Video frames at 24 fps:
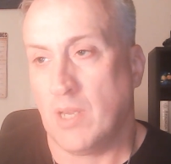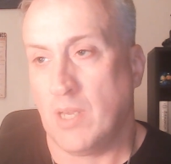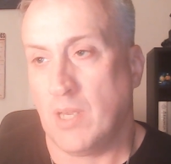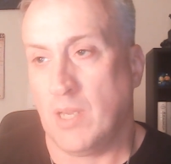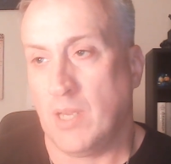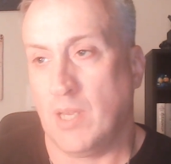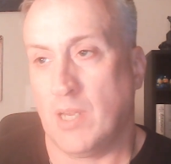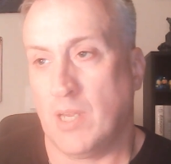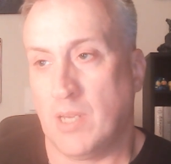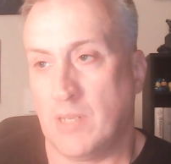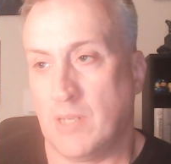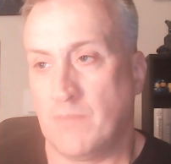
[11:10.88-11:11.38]

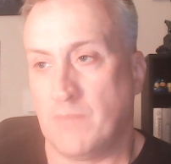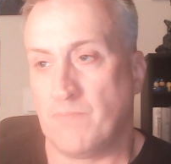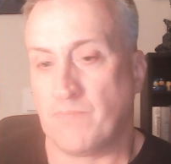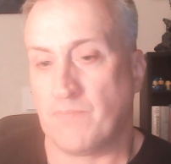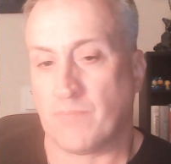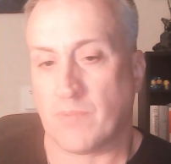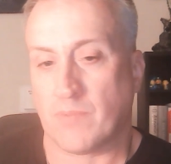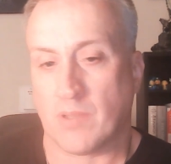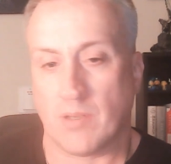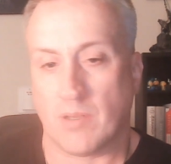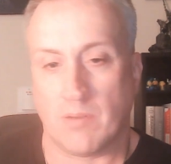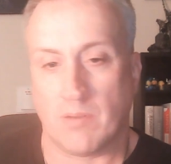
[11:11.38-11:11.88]
And
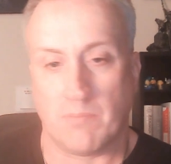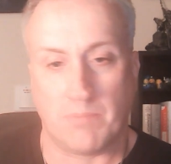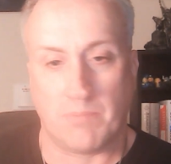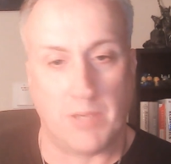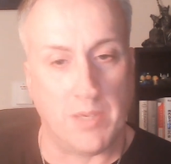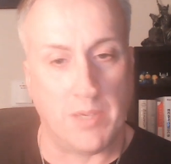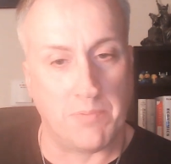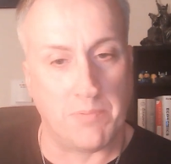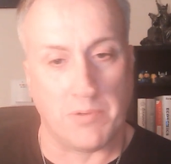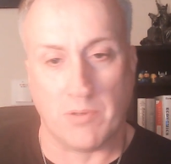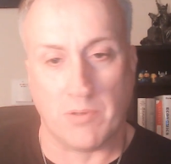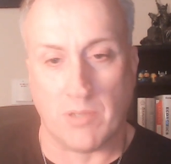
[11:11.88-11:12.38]

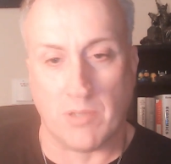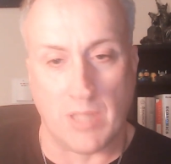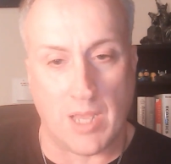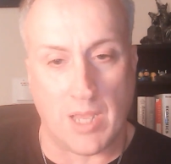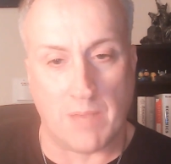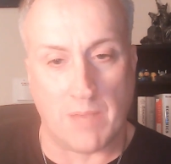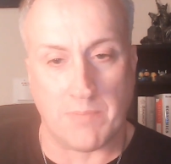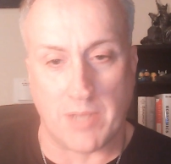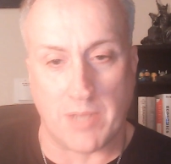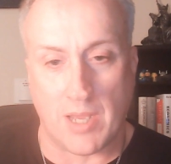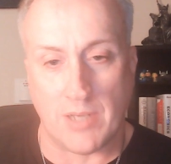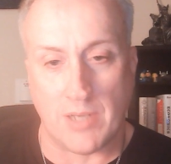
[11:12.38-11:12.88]
people
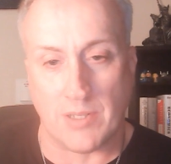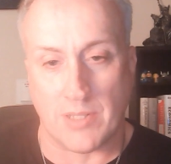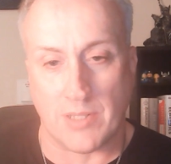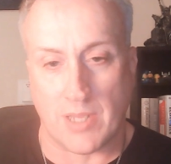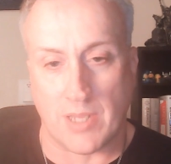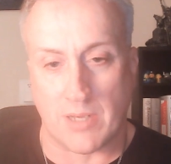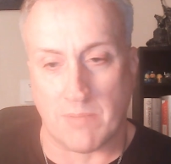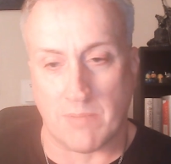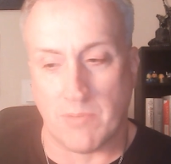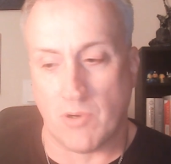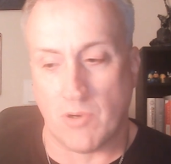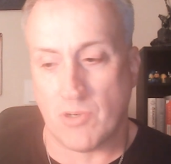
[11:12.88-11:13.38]
glommed onto
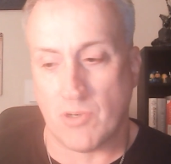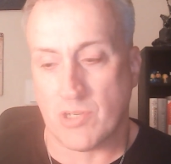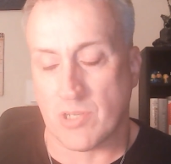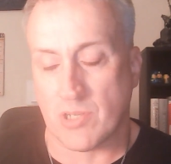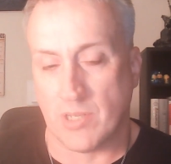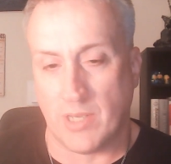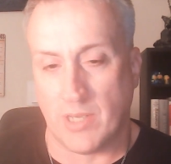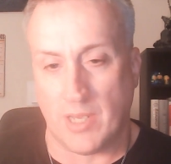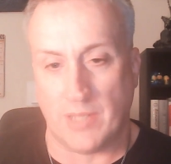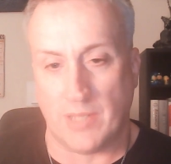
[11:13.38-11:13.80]
that emotionally,